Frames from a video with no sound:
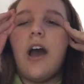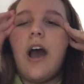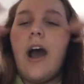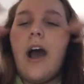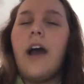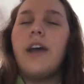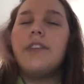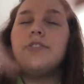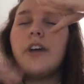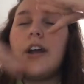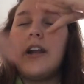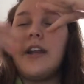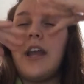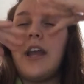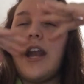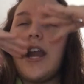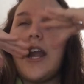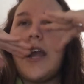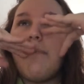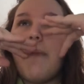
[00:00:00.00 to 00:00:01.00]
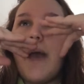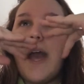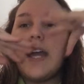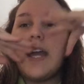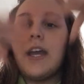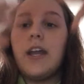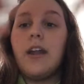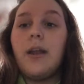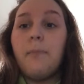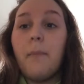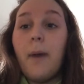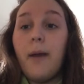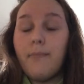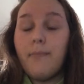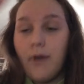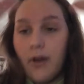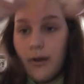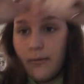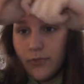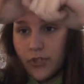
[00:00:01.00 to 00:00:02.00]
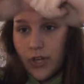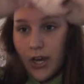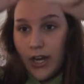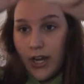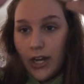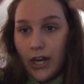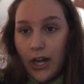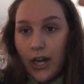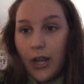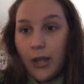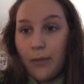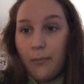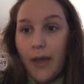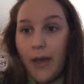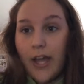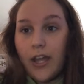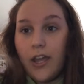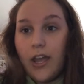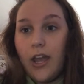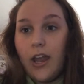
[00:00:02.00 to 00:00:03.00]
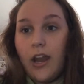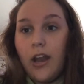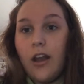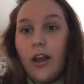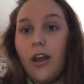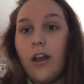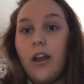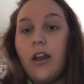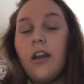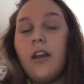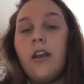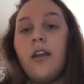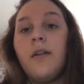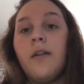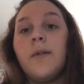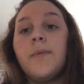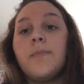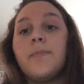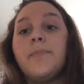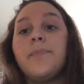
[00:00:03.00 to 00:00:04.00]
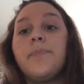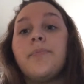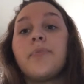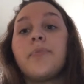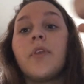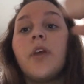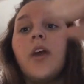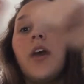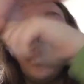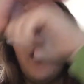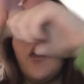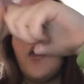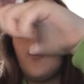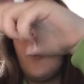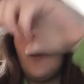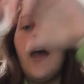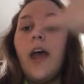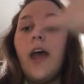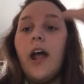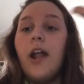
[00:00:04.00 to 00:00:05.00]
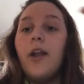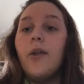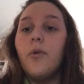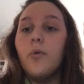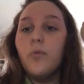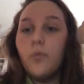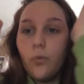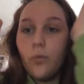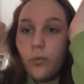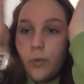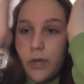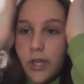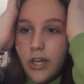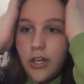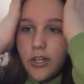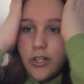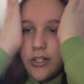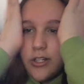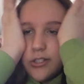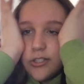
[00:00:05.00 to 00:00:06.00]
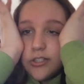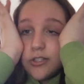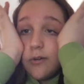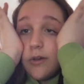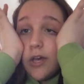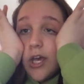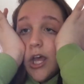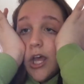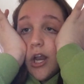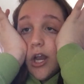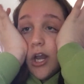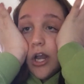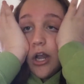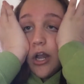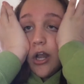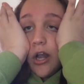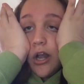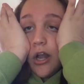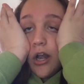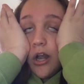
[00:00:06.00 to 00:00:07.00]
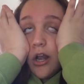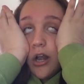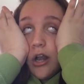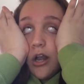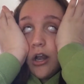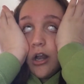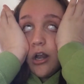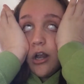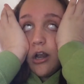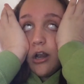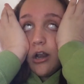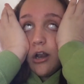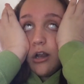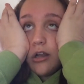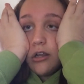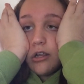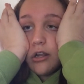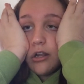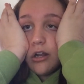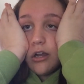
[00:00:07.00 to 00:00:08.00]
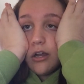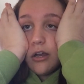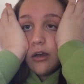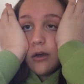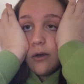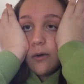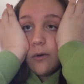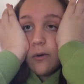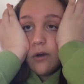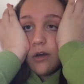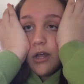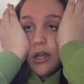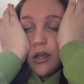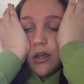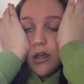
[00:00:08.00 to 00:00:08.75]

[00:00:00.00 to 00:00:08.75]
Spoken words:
I tried getting it back in, and my mom tried getting it back in, and we couldn't do it, you know.